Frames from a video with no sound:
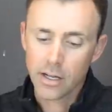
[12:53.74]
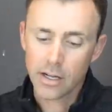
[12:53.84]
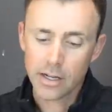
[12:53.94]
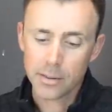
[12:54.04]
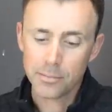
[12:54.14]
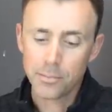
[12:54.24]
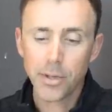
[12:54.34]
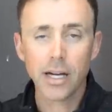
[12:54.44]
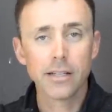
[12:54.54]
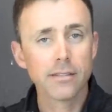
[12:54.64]
Um,
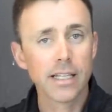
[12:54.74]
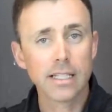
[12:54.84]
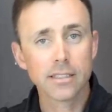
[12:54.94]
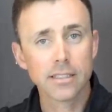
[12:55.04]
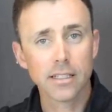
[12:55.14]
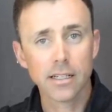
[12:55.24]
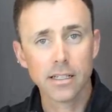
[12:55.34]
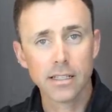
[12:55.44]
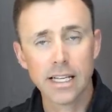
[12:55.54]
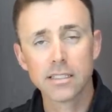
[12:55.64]
but that's
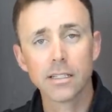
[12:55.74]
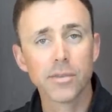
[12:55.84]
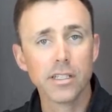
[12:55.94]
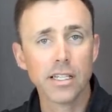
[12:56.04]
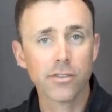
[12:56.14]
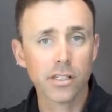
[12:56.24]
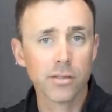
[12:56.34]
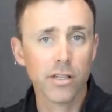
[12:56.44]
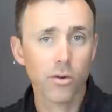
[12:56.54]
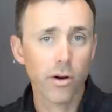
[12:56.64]
uh, that's something definitely
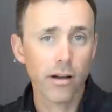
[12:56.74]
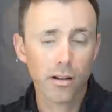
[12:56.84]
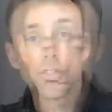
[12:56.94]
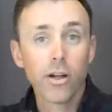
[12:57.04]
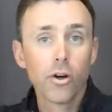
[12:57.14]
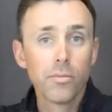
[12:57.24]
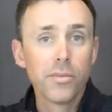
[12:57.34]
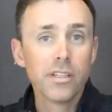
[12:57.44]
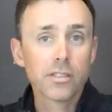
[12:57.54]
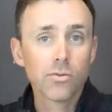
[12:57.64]
to be aware of. So I hope
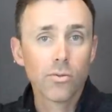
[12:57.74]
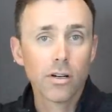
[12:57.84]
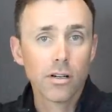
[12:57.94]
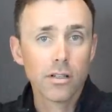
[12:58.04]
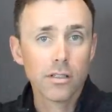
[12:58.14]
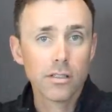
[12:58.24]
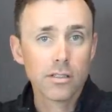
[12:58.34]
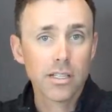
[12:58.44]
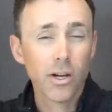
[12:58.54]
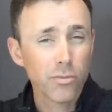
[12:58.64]
this
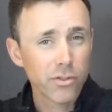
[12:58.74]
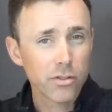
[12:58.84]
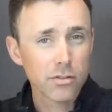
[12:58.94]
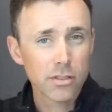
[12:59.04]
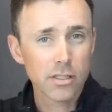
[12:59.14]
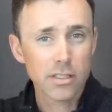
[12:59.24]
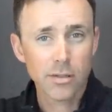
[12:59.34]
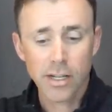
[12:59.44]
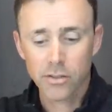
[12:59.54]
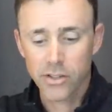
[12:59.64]
was helpful to
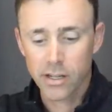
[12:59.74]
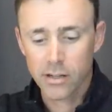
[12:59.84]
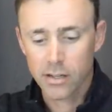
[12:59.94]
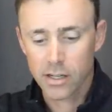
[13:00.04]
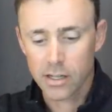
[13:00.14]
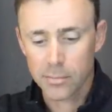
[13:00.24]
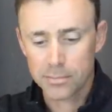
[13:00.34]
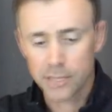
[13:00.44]
some out there. Um,